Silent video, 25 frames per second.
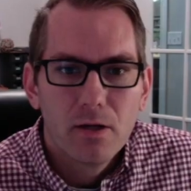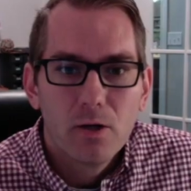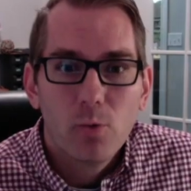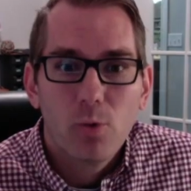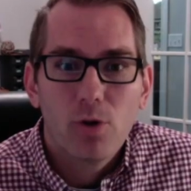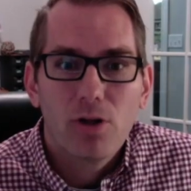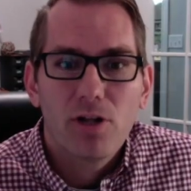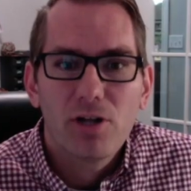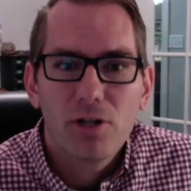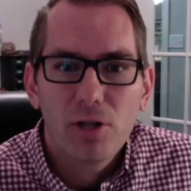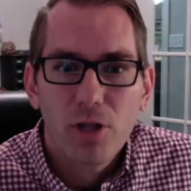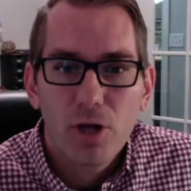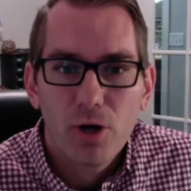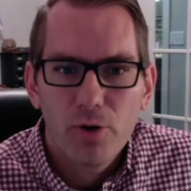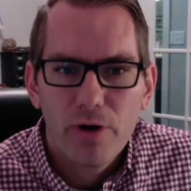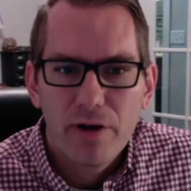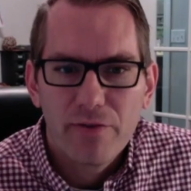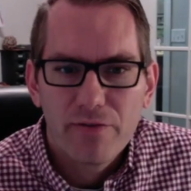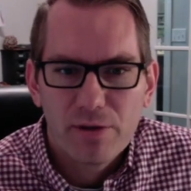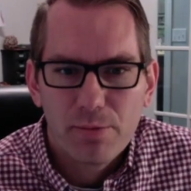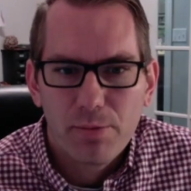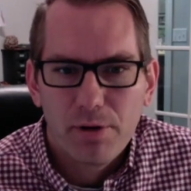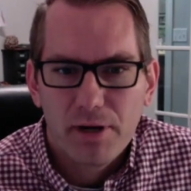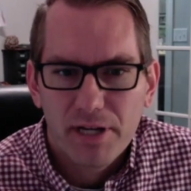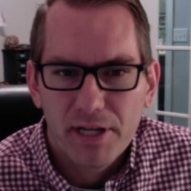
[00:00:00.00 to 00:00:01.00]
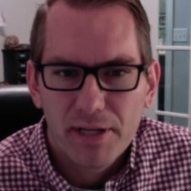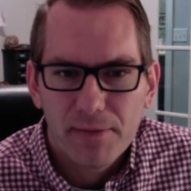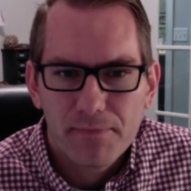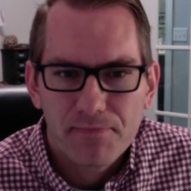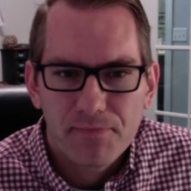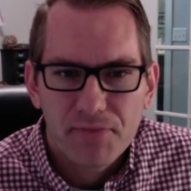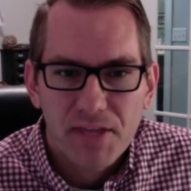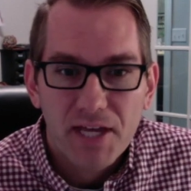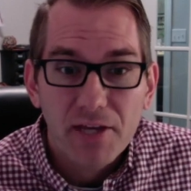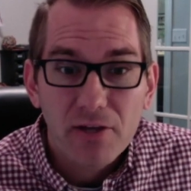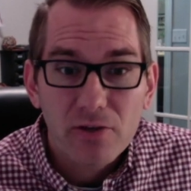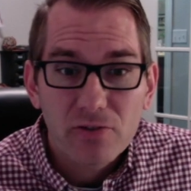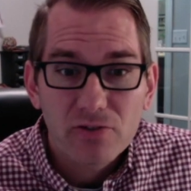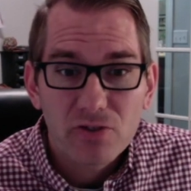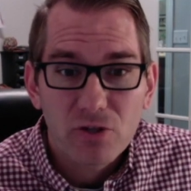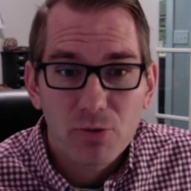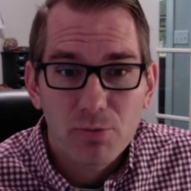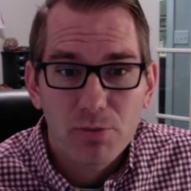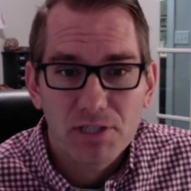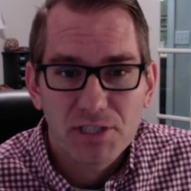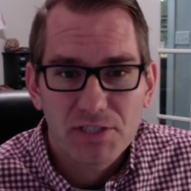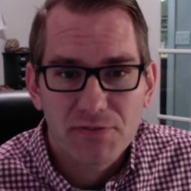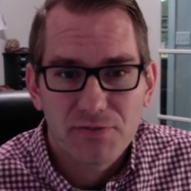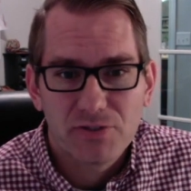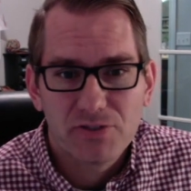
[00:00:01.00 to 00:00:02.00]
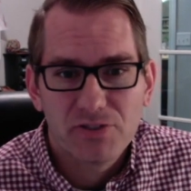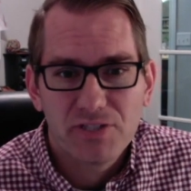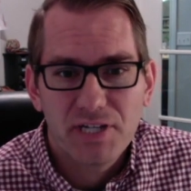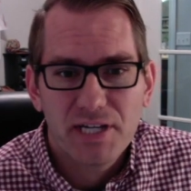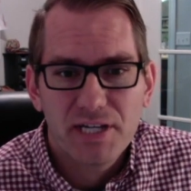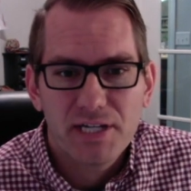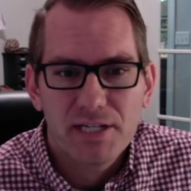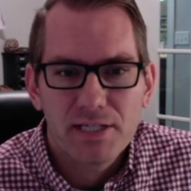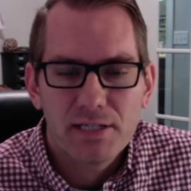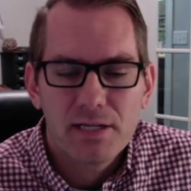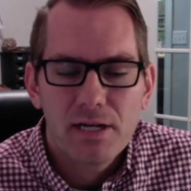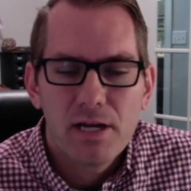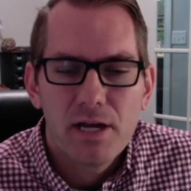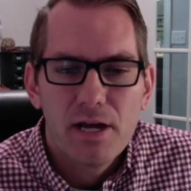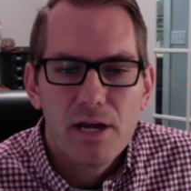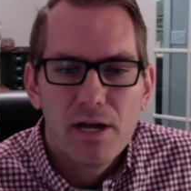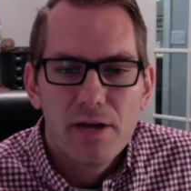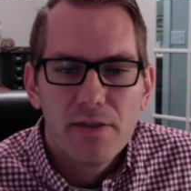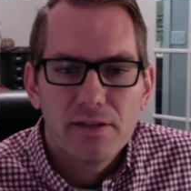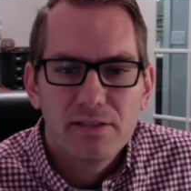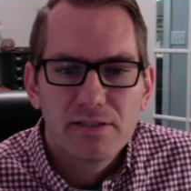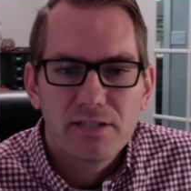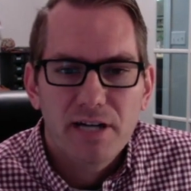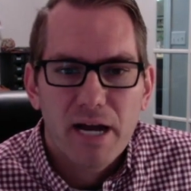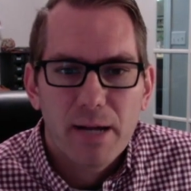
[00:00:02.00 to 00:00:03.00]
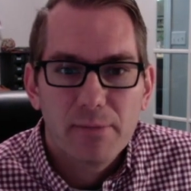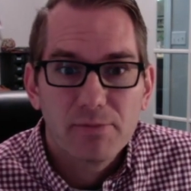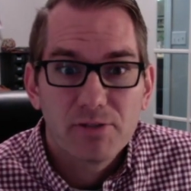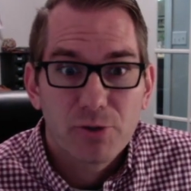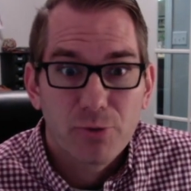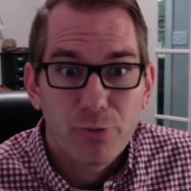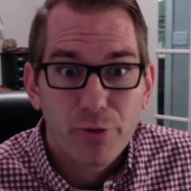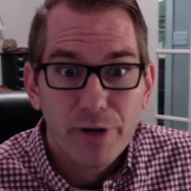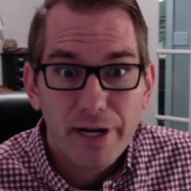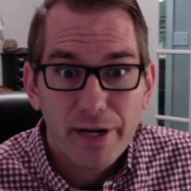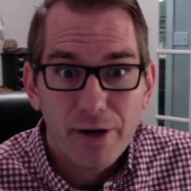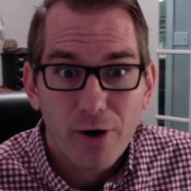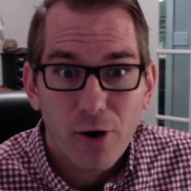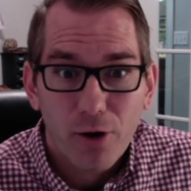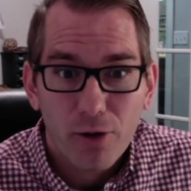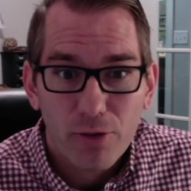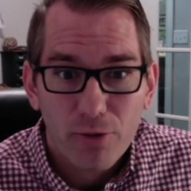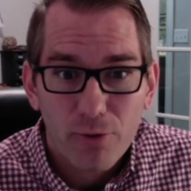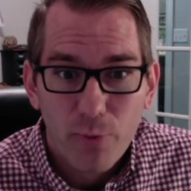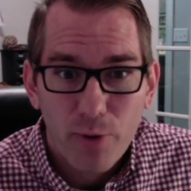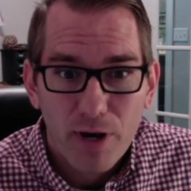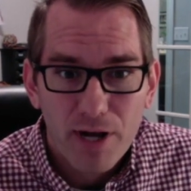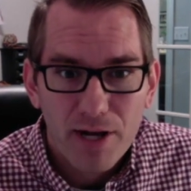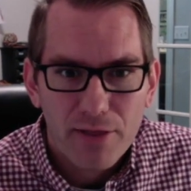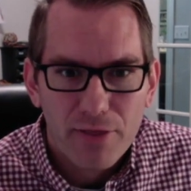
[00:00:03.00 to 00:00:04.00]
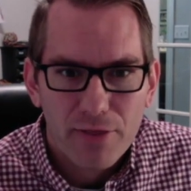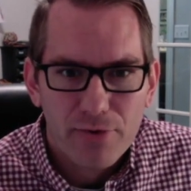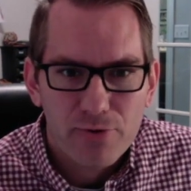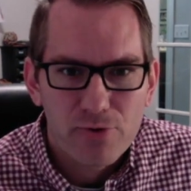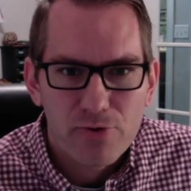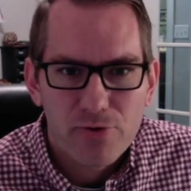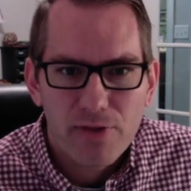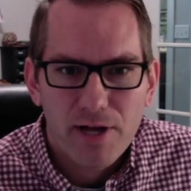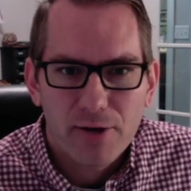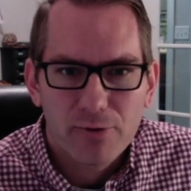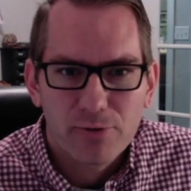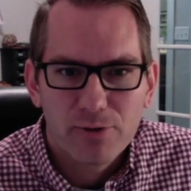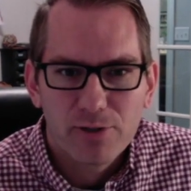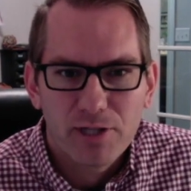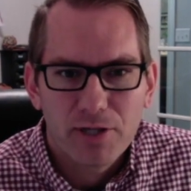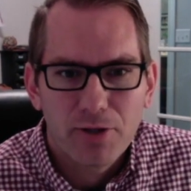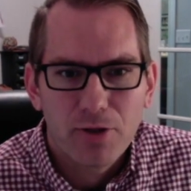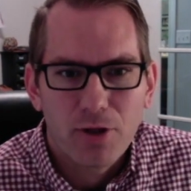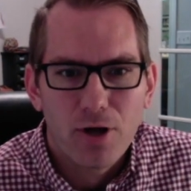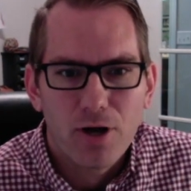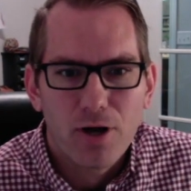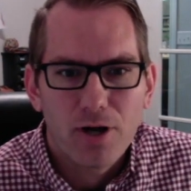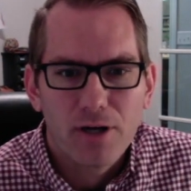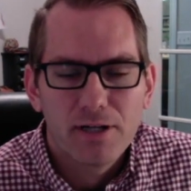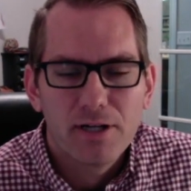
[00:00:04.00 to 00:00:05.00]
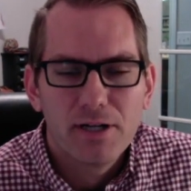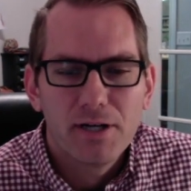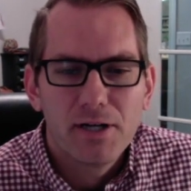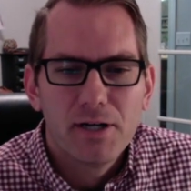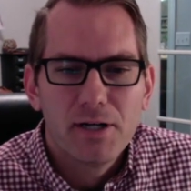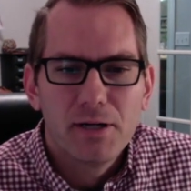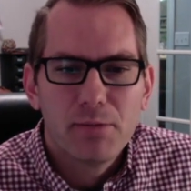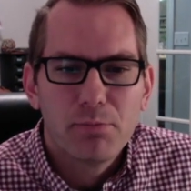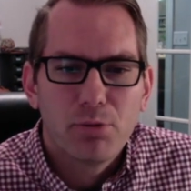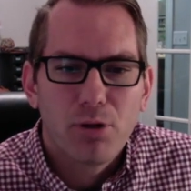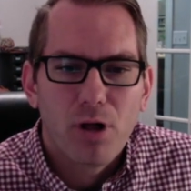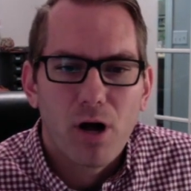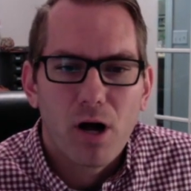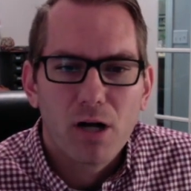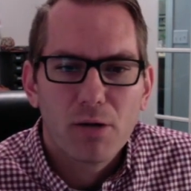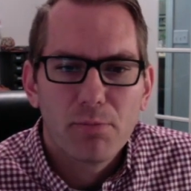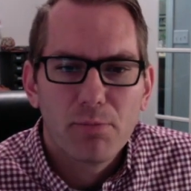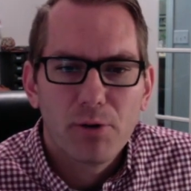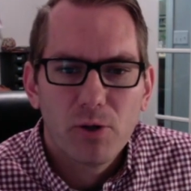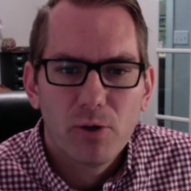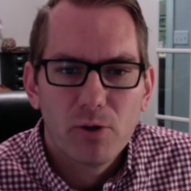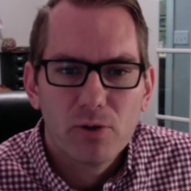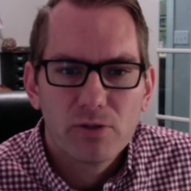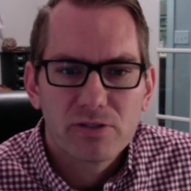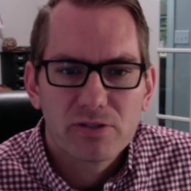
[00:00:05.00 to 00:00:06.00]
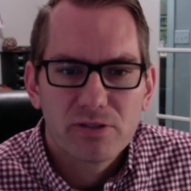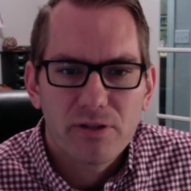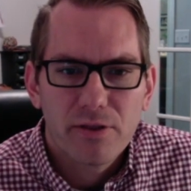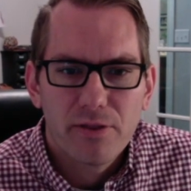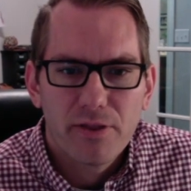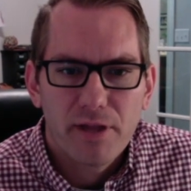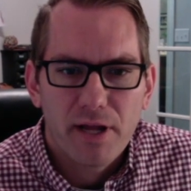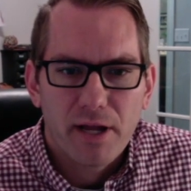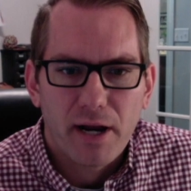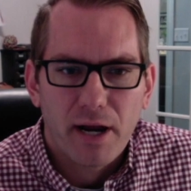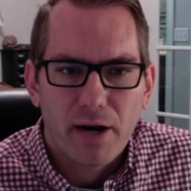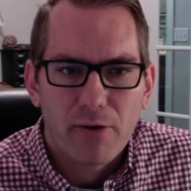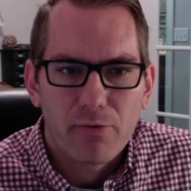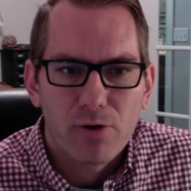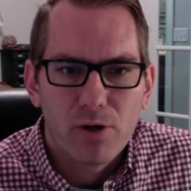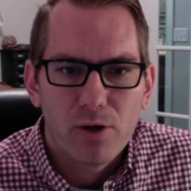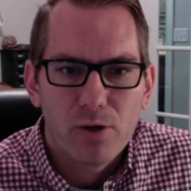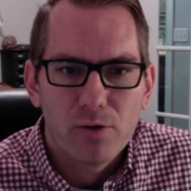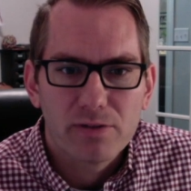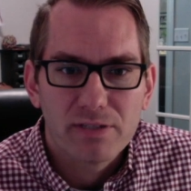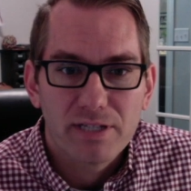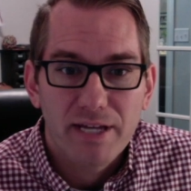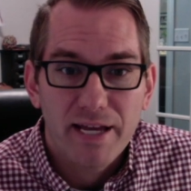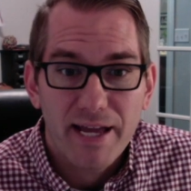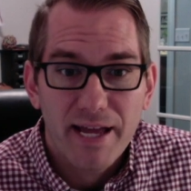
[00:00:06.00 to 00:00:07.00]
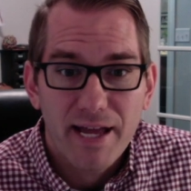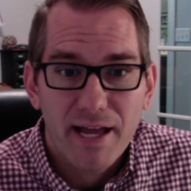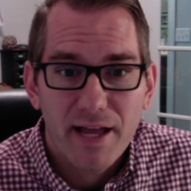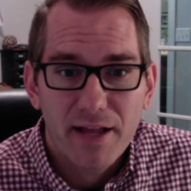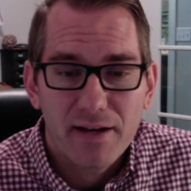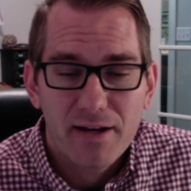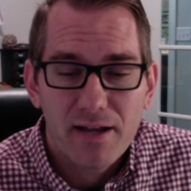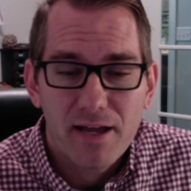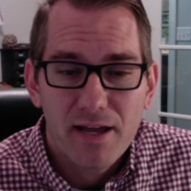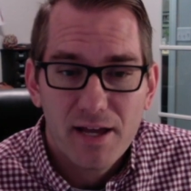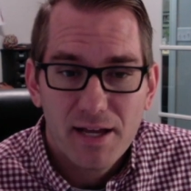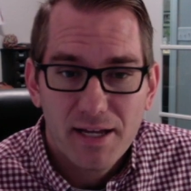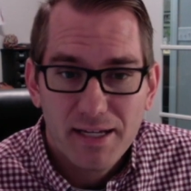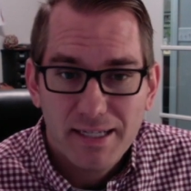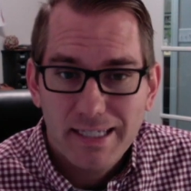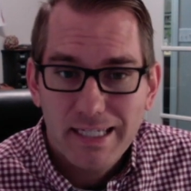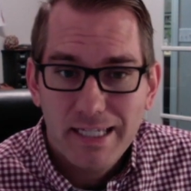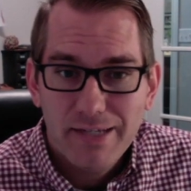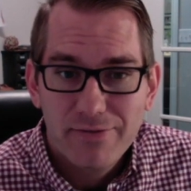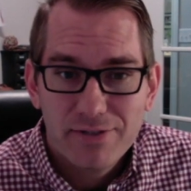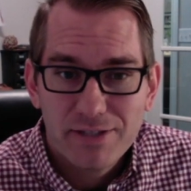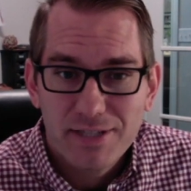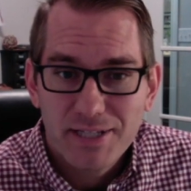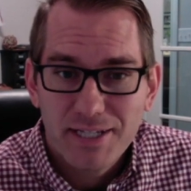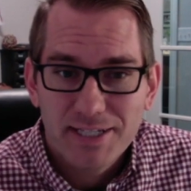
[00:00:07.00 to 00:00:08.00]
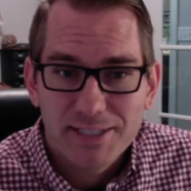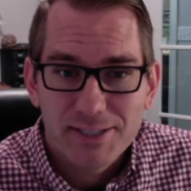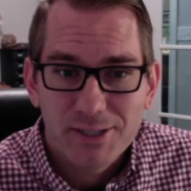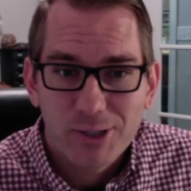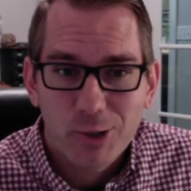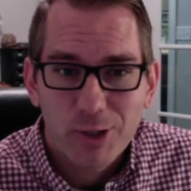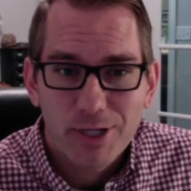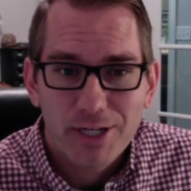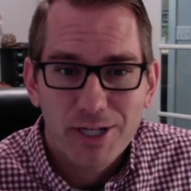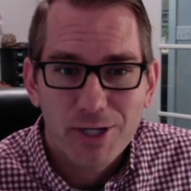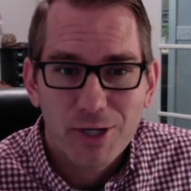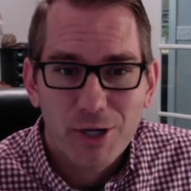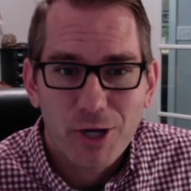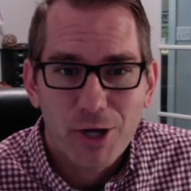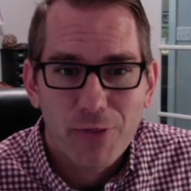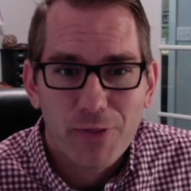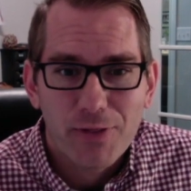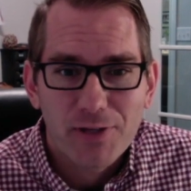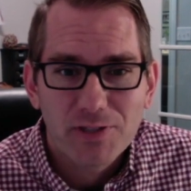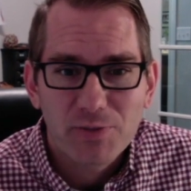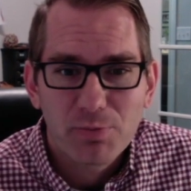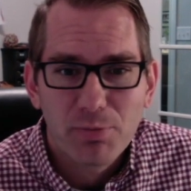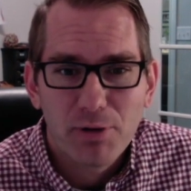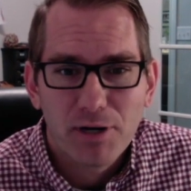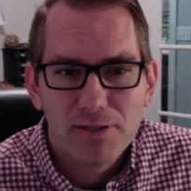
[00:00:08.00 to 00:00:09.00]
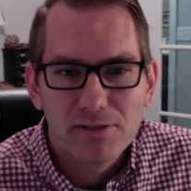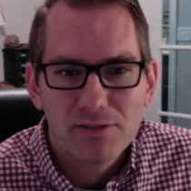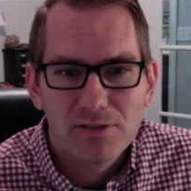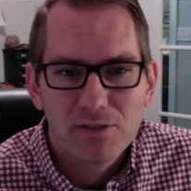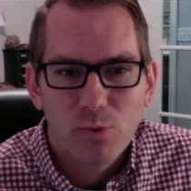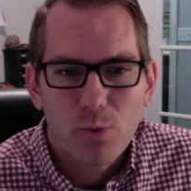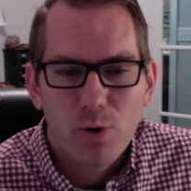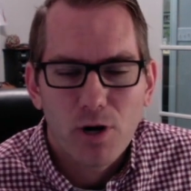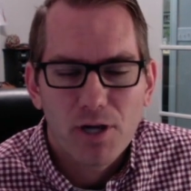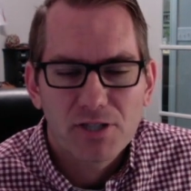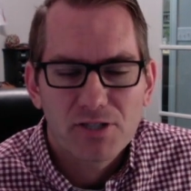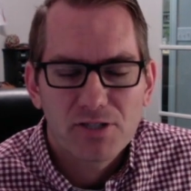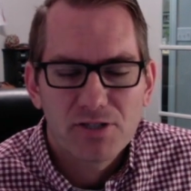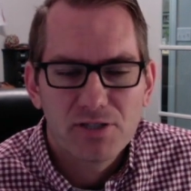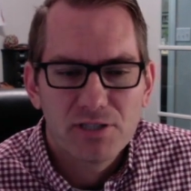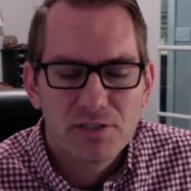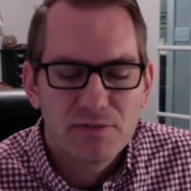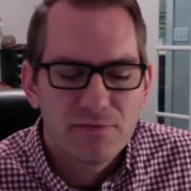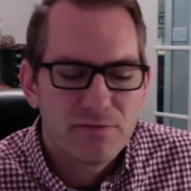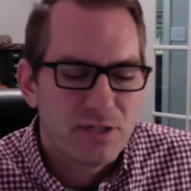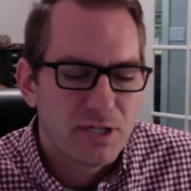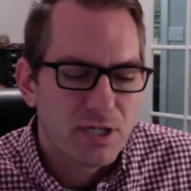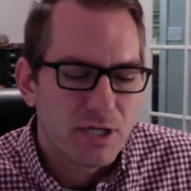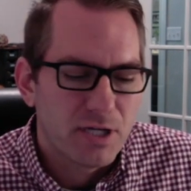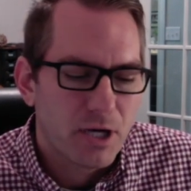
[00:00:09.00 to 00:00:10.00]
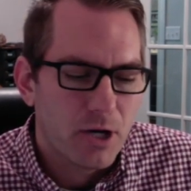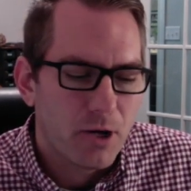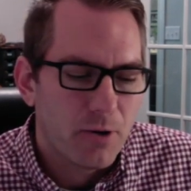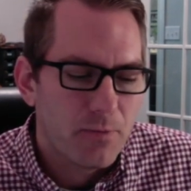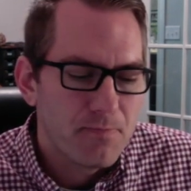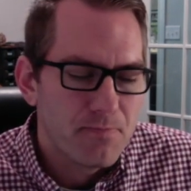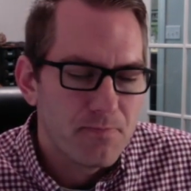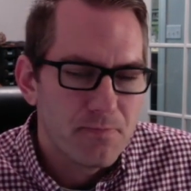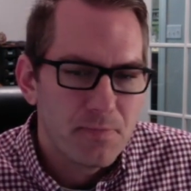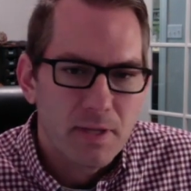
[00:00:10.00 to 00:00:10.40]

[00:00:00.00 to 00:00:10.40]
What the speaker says: Well, hello, everybody. Thank you so much for taking the time to read all the way through that really long blog post that I wrote, and even then clicking on this button to watch this video.